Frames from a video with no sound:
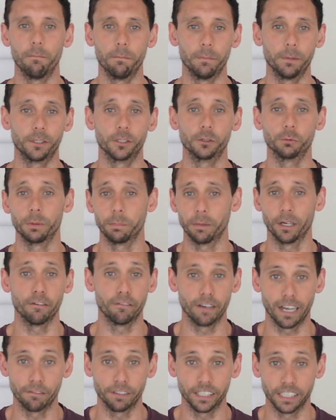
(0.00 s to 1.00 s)
because we both
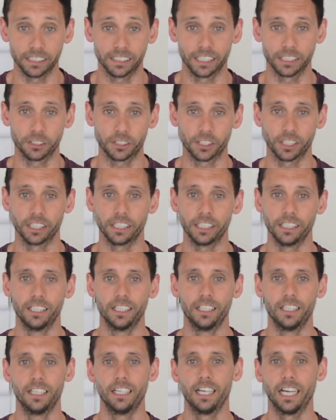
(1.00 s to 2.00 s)
have it essentially.
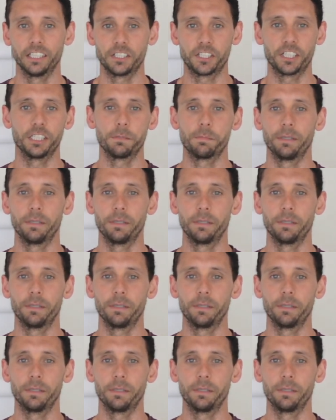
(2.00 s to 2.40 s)
And she's